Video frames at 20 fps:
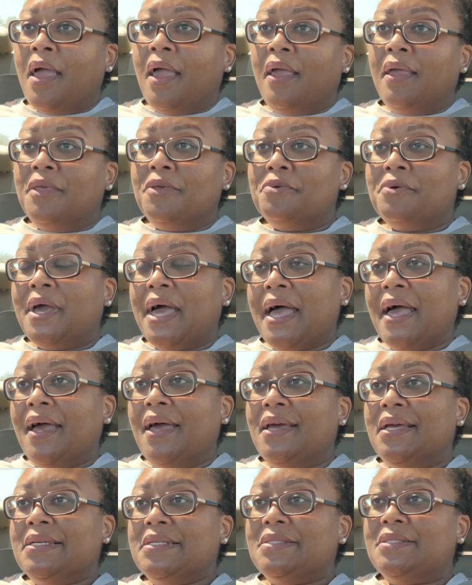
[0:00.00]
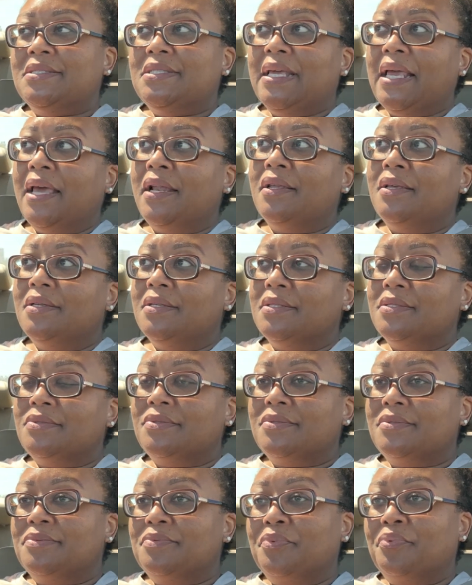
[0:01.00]
And you guys, that is
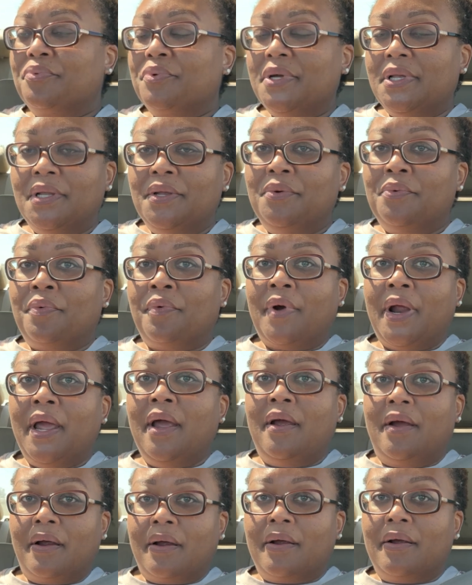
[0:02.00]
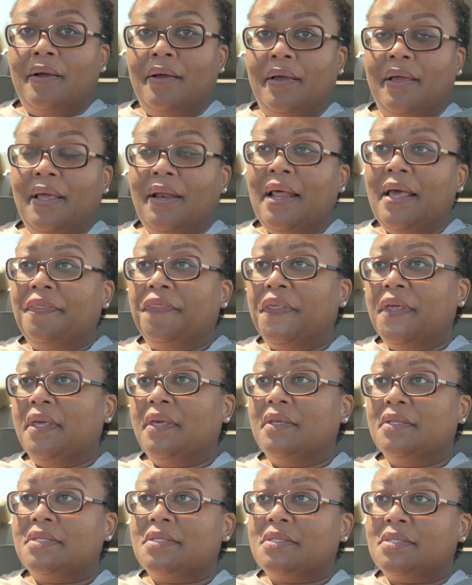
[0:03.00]
really rare. And I
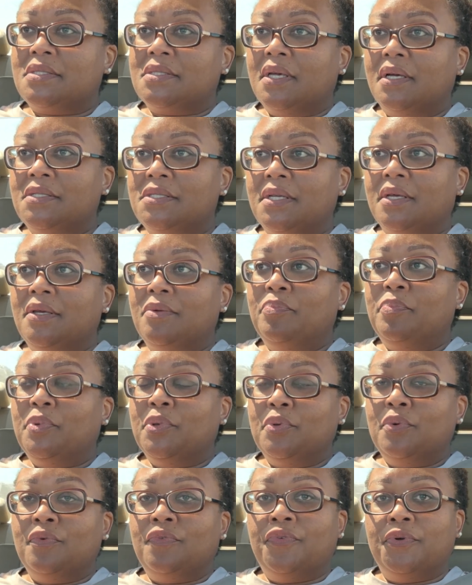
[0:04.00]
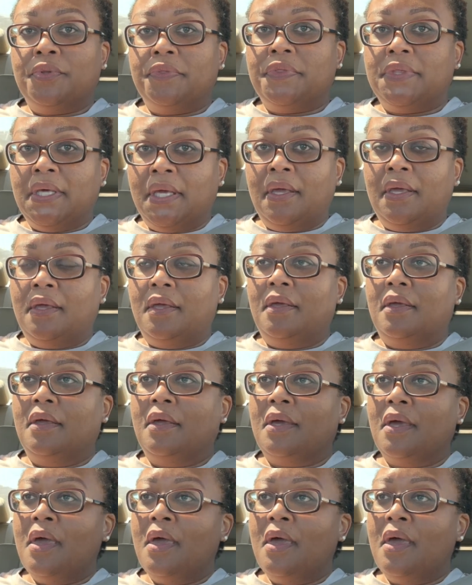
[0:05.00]
think it's such a beautiful thing.